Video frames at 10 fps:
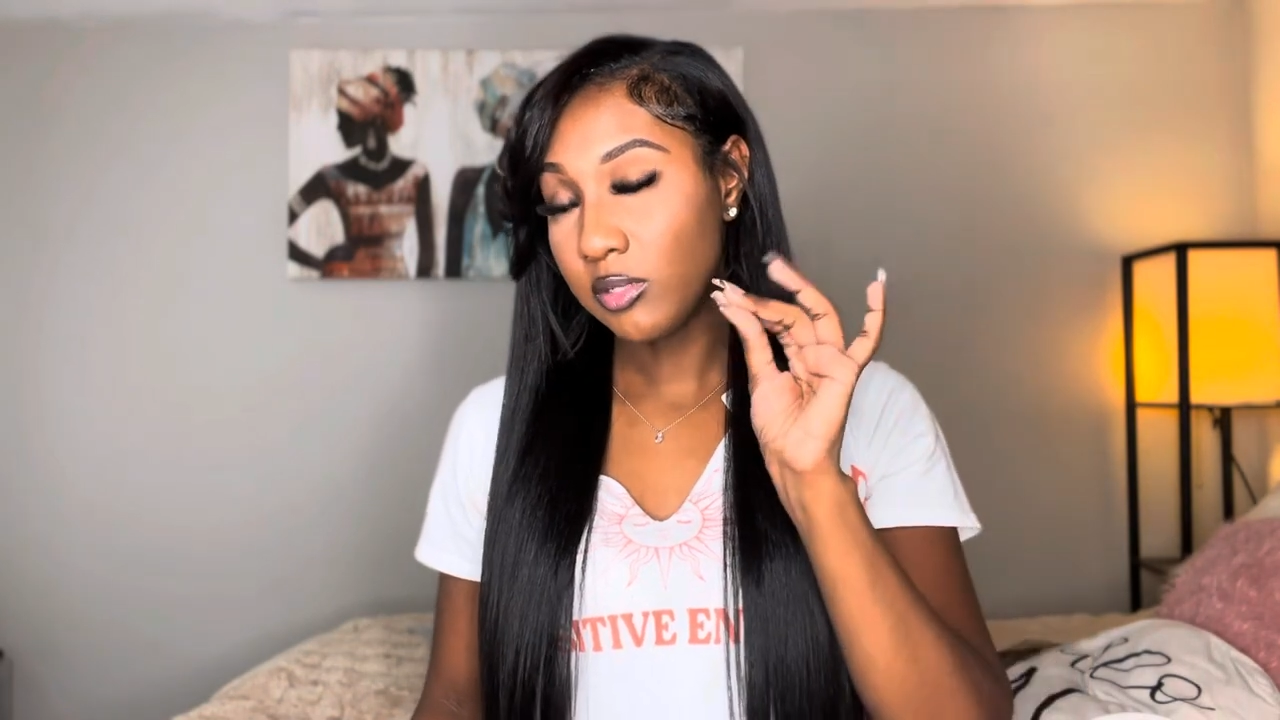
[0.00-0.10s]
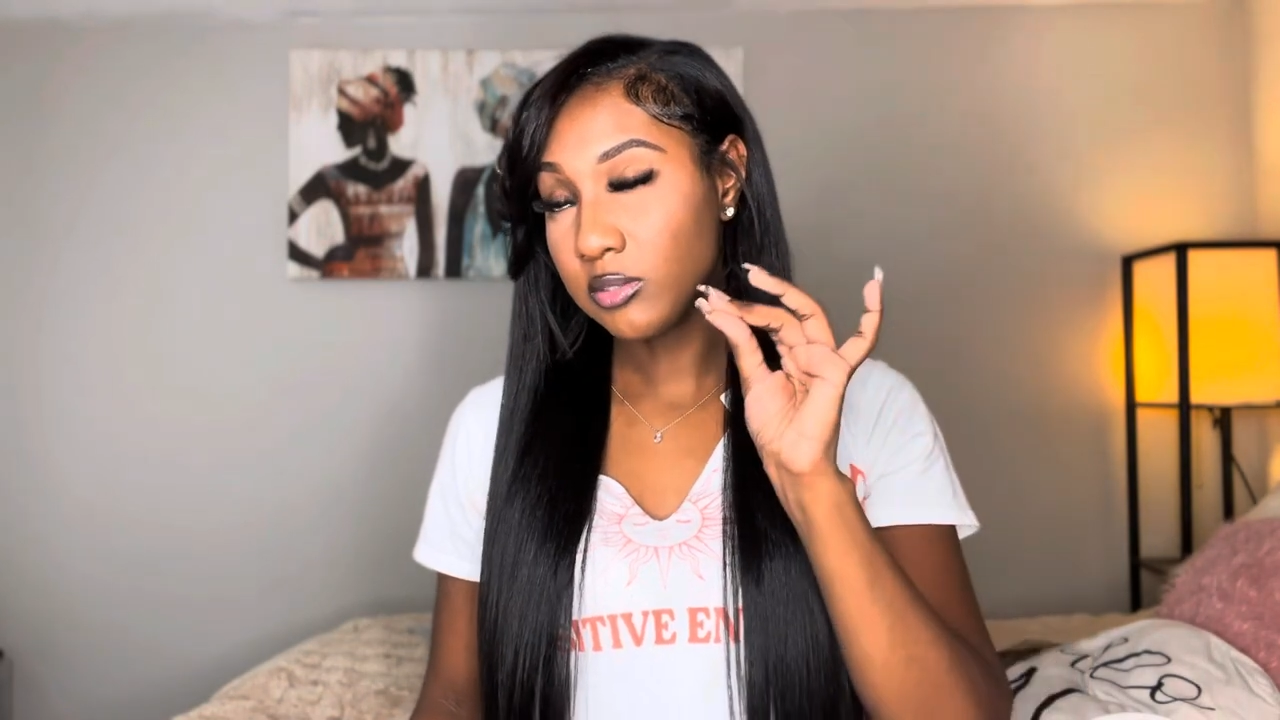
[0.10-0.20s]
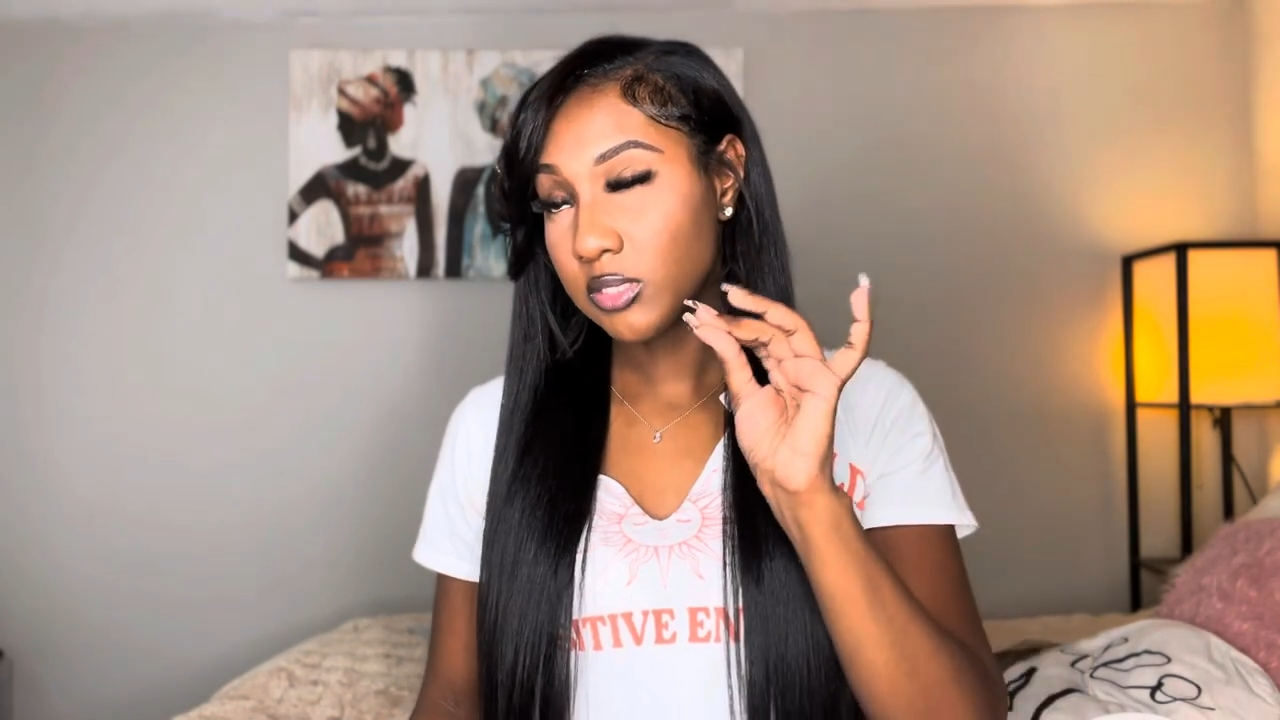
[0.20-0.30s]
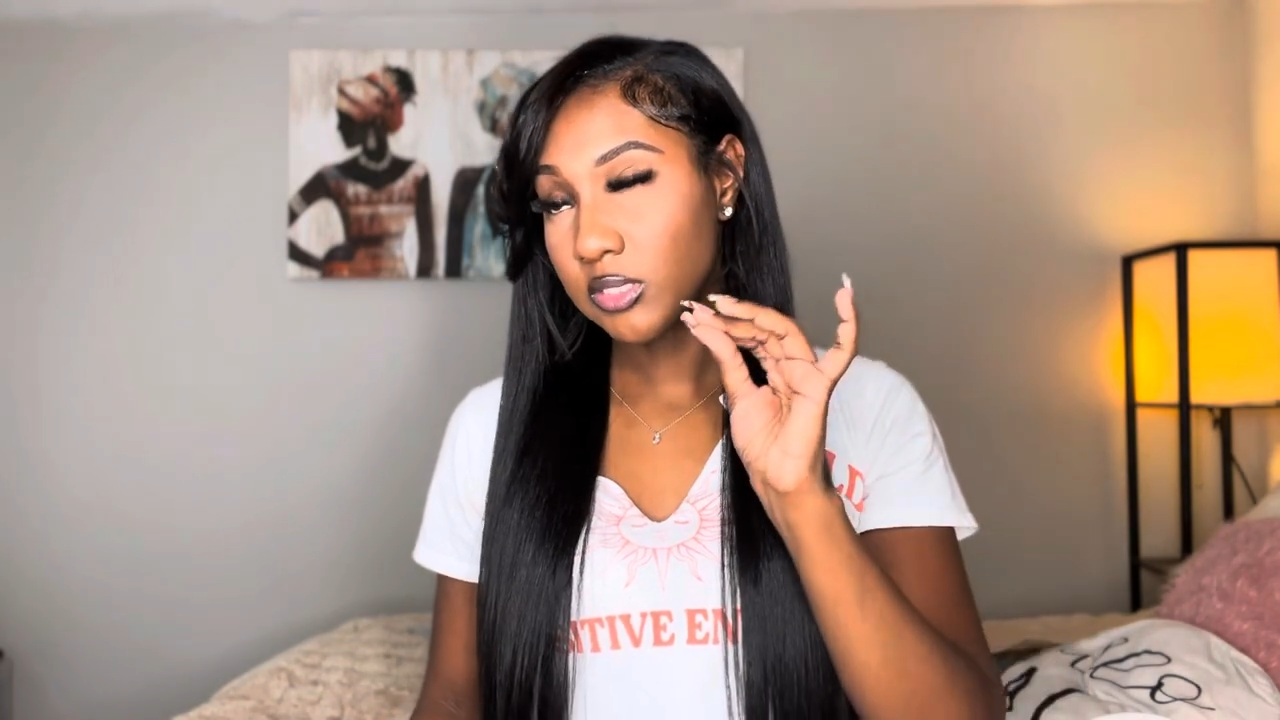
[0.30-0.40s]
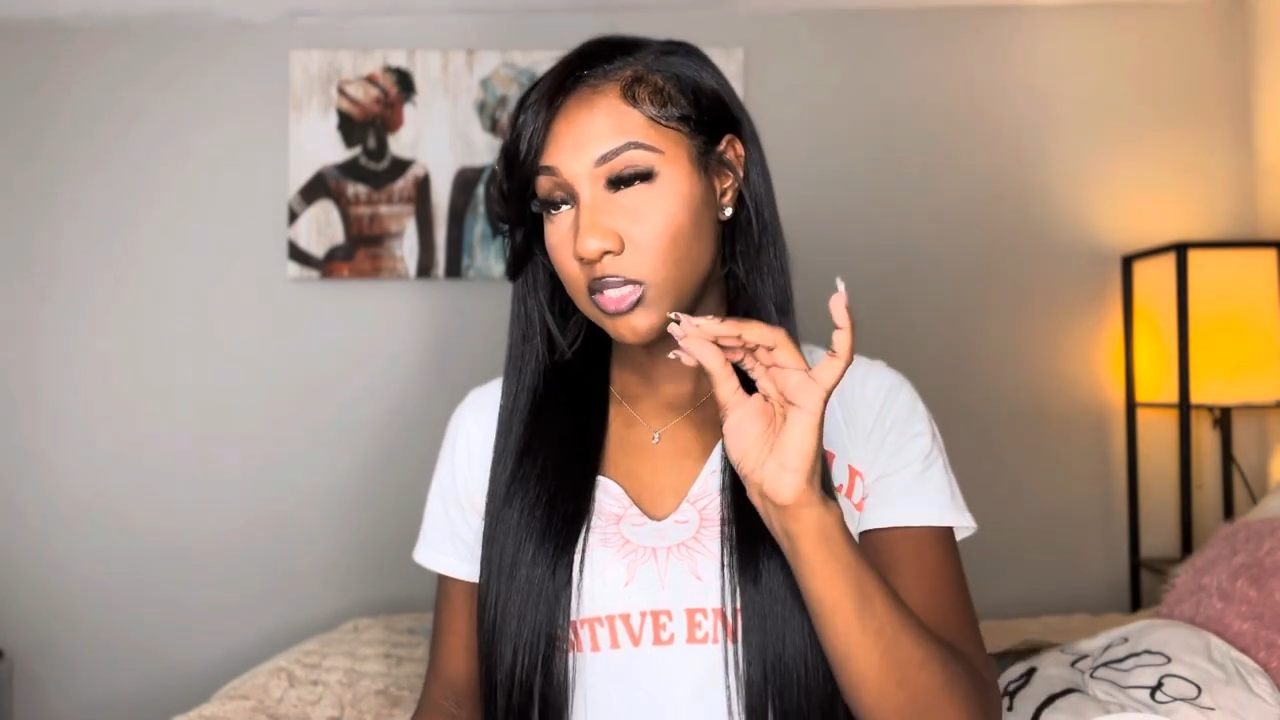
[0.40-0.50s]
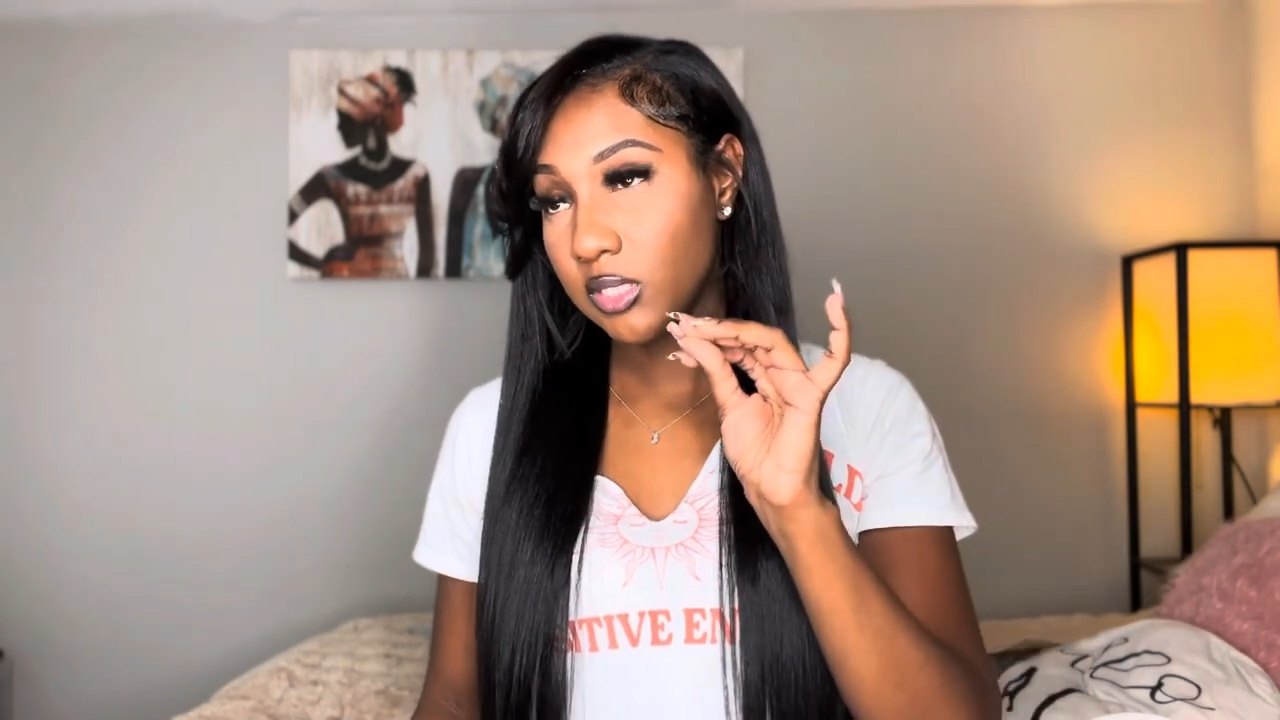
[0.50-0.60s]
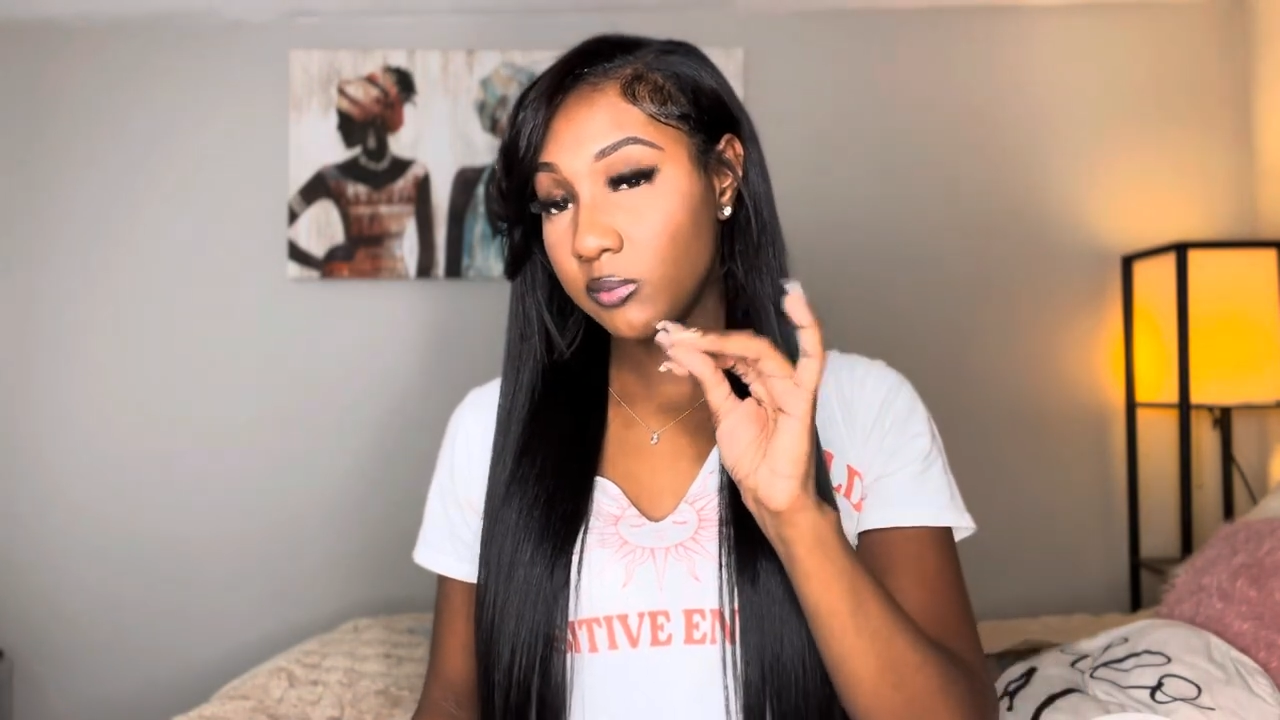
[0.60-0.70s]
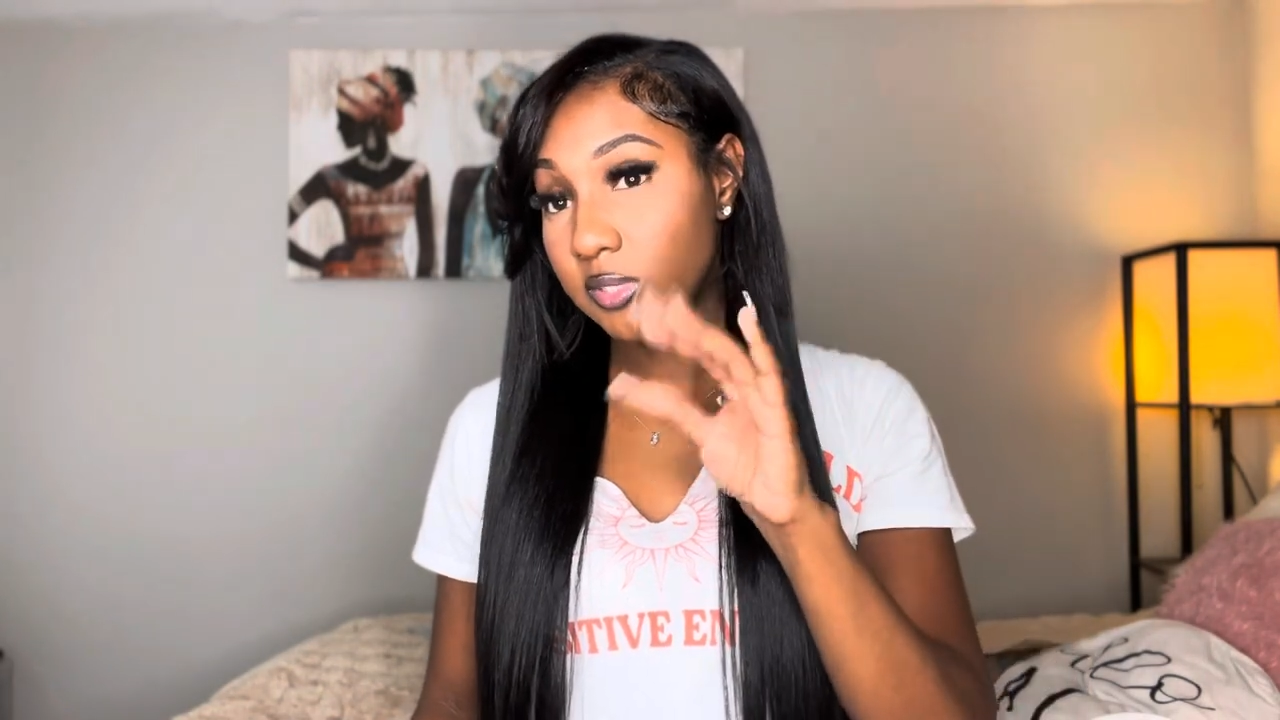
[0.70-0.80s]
using jam